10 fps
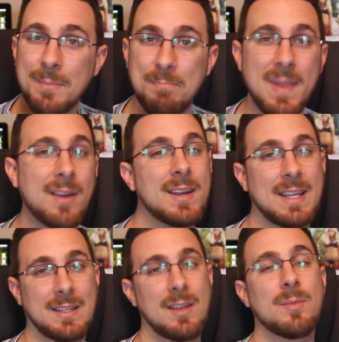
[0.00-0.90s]
the
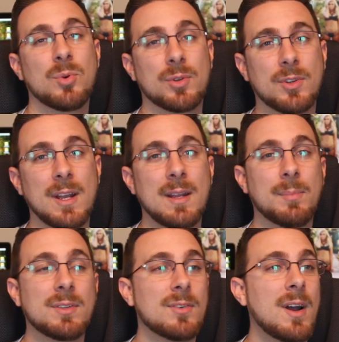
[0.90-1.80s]
merit in the onboard
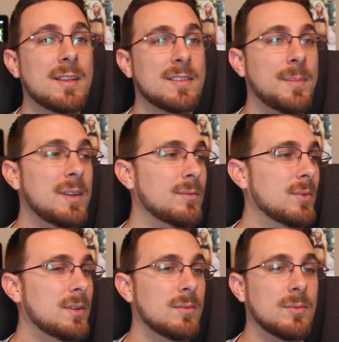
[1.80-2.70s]
credit, but to us, I mean,
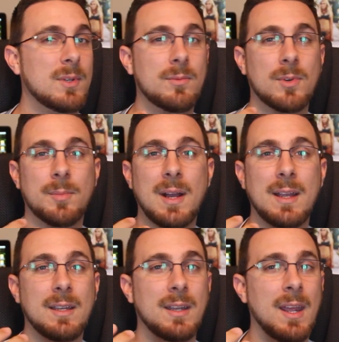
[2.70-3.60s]
when we're
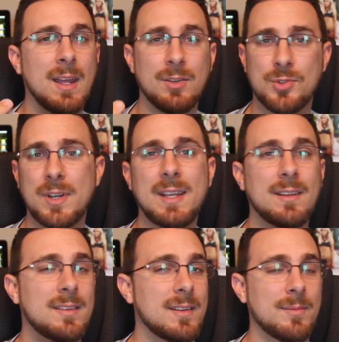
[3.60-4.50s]
buying
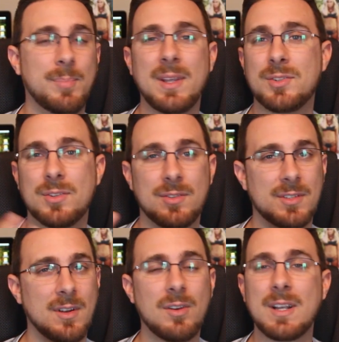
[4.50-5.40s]
drinks and
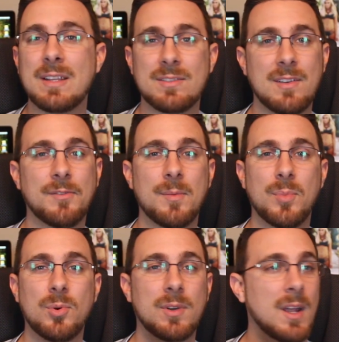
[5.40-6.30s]
pictures and all kinds of stuff on
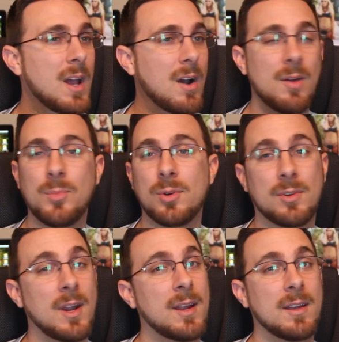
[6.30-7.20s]
board, onboard
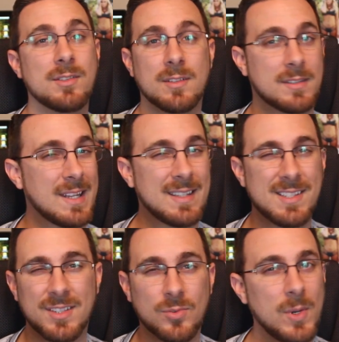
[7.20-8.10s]
credit
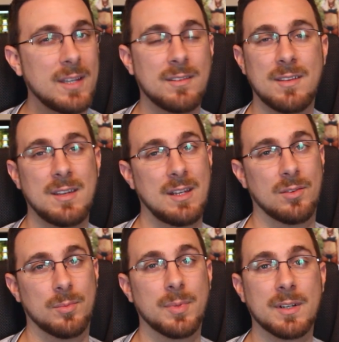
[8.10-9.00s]
just sweetens the
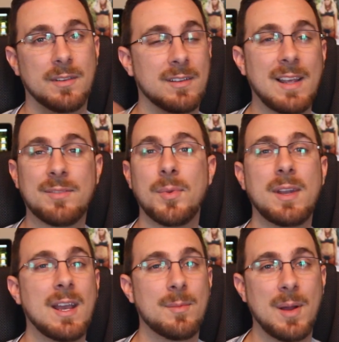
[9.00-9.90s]
deal because it's less
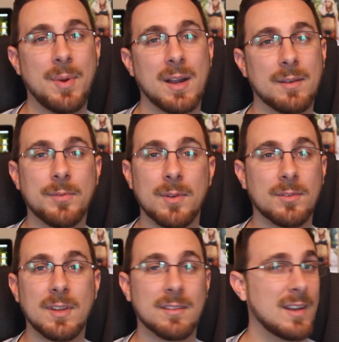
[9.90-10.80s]
money out of my pocket for
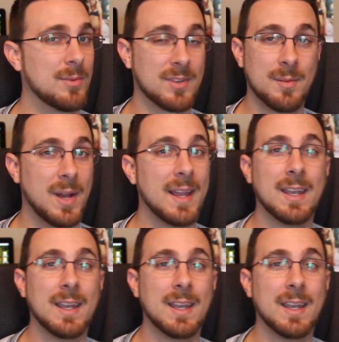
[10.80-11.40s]
those things that I was going to buy